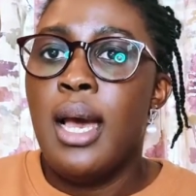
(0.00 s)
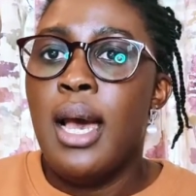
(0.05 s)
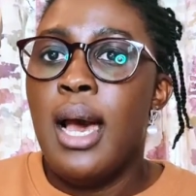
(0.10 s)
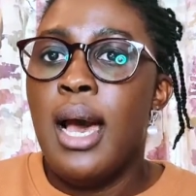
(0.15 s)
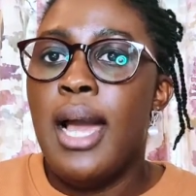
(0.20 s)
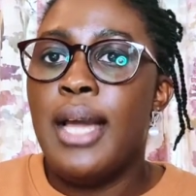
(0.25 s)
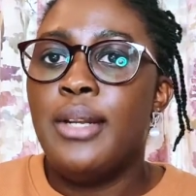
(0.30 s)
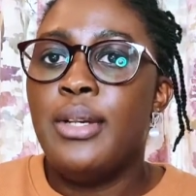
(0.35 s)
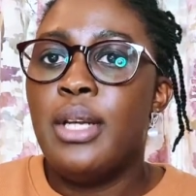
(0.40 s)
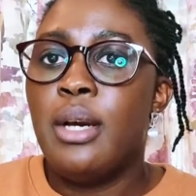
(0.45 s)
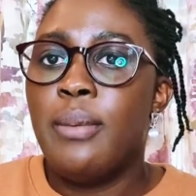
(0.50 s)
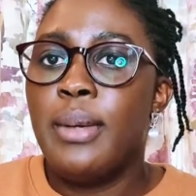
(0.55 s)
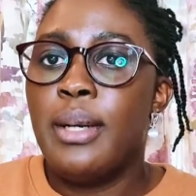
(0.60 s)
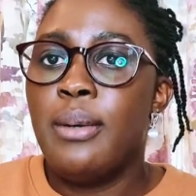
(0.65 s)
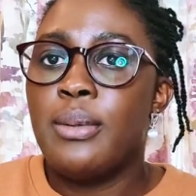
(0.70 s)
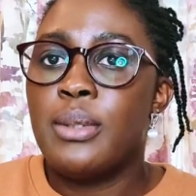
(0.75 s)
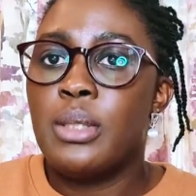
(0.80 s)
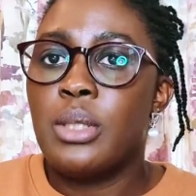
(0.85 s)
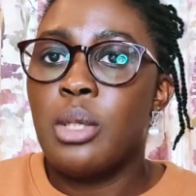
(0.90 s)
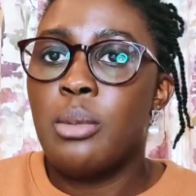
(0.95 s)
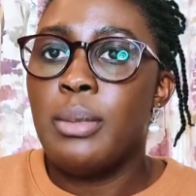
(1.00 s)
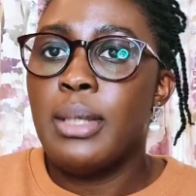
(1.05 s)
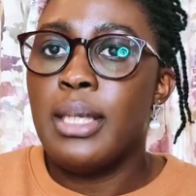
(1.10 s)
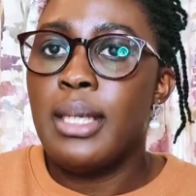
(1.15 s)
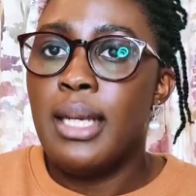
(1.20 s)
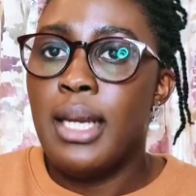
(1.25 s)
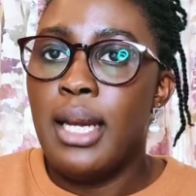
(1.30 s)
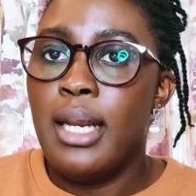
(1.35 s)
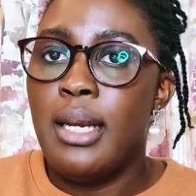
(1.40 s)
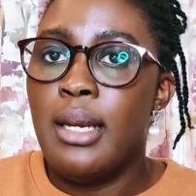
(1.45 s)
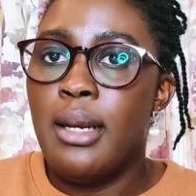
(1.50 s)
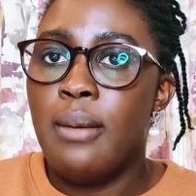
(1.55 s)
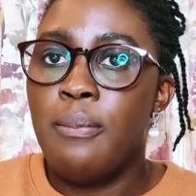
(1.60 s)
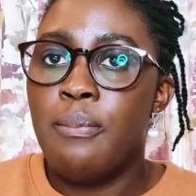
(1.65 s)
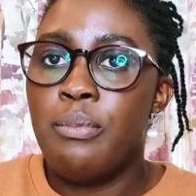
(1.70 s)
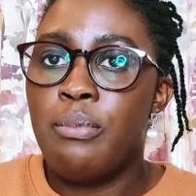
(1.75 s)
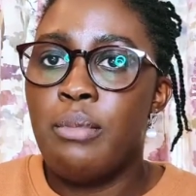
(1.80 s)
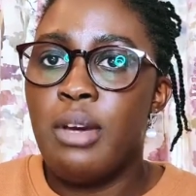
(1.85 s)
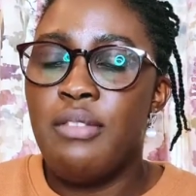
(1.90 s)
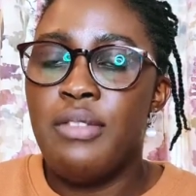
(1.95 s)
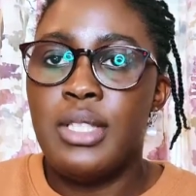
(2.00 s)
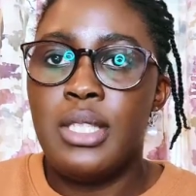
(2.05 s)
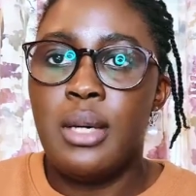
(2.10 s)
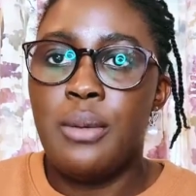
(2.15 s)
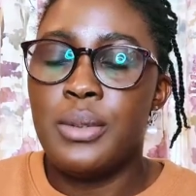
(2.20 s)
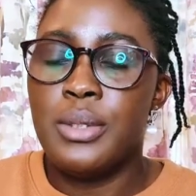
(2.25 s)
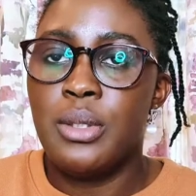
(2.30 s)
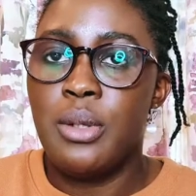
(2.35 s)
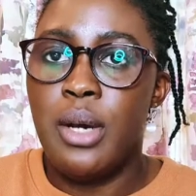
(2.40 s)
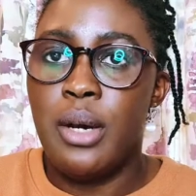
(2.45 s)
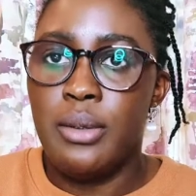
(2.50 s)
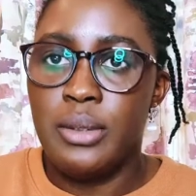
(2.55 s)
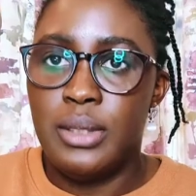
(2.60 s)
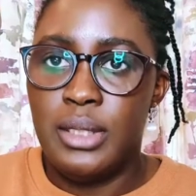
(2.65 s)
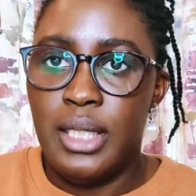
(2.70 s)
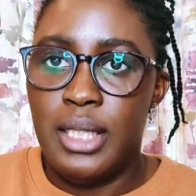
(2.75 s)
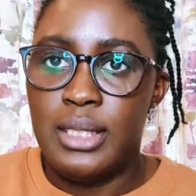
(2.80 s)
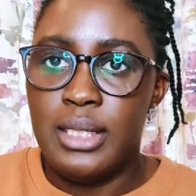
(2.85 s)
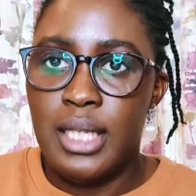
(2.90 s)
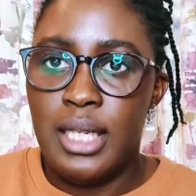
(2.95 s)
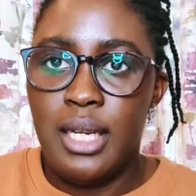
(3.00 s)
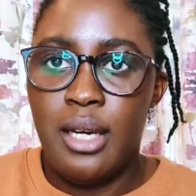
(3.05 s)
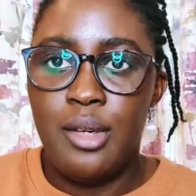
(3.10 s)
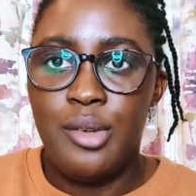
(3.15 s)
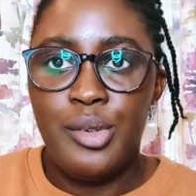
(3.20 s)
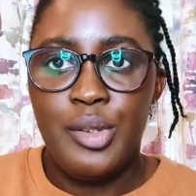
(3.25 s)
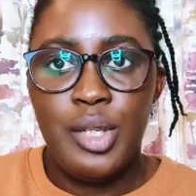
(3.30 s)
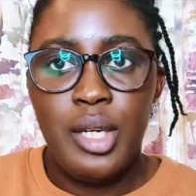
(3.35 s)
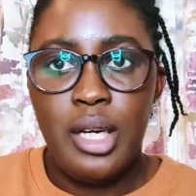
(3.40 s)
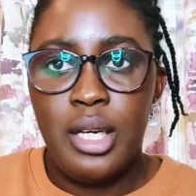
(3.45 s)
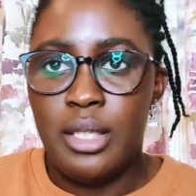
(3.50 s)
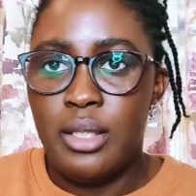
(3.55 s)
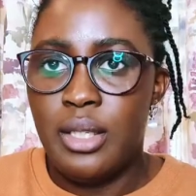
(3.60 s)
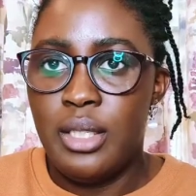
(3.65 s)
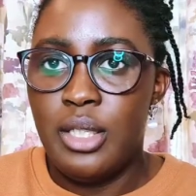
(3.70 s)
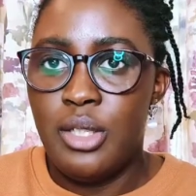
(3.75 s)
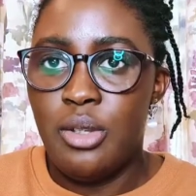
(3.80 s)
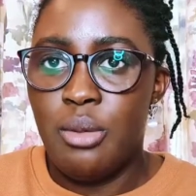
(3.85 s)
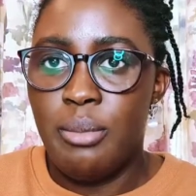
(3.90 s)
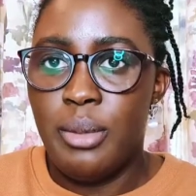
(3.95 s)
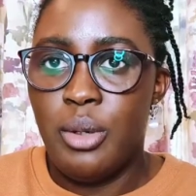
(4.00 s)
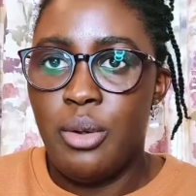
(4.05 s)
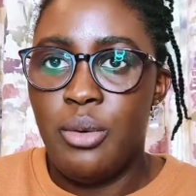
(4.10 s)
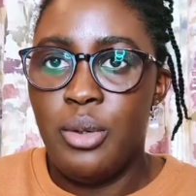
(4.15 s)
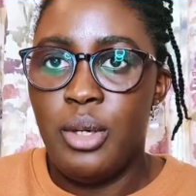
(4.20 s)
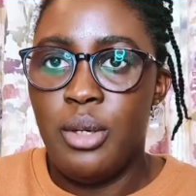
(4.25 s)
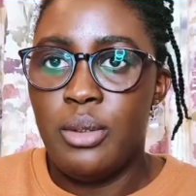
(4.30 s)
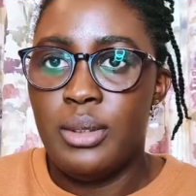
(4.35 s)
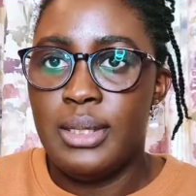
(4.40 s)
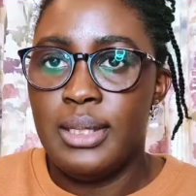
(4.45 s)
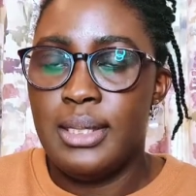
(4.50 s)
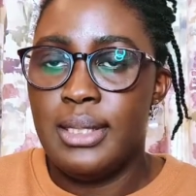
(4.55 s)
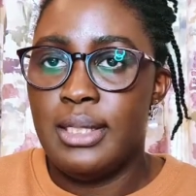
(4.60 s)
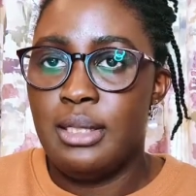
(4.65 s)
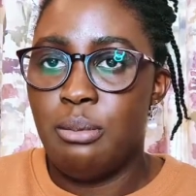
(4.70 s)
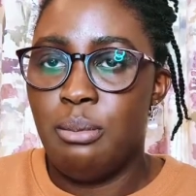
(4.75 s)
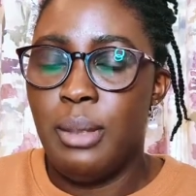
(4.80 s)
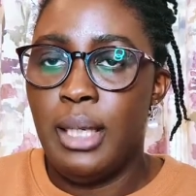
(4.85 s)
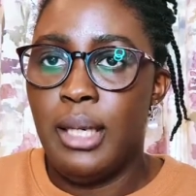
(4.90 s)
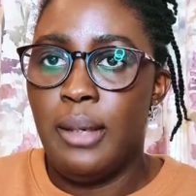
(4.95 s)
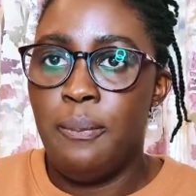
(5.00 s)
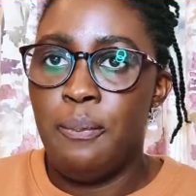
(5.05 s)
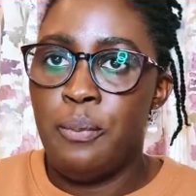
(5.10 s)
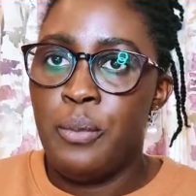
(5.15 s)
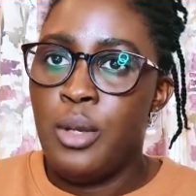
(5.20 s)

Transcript: I know that when I was coming then, my visa was not out yet, and I'd already done my Oriel since May.